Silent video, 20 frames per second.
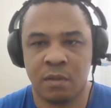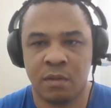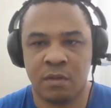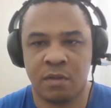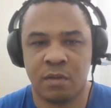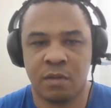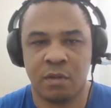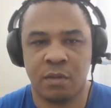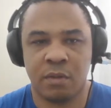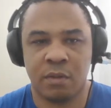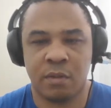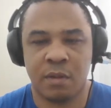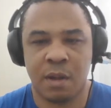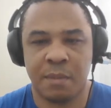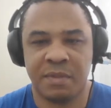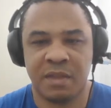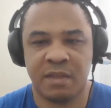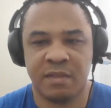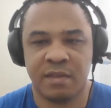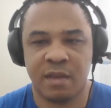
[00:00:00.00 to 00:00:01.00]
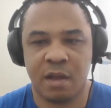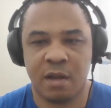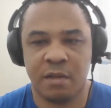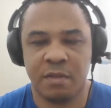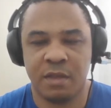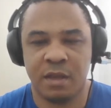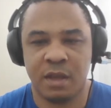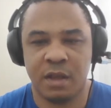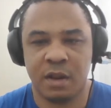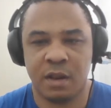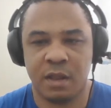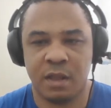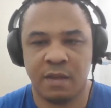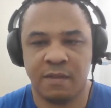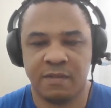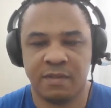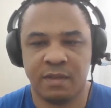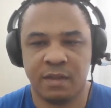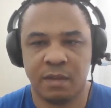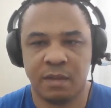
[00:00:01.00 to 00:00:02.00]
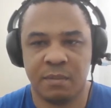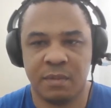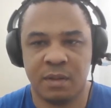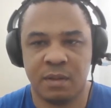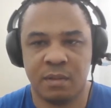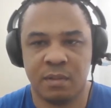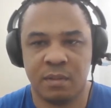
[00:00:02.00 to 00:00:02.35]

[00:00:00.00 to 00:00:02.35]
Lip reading: So we're going to wrap the entire thing in an if statement?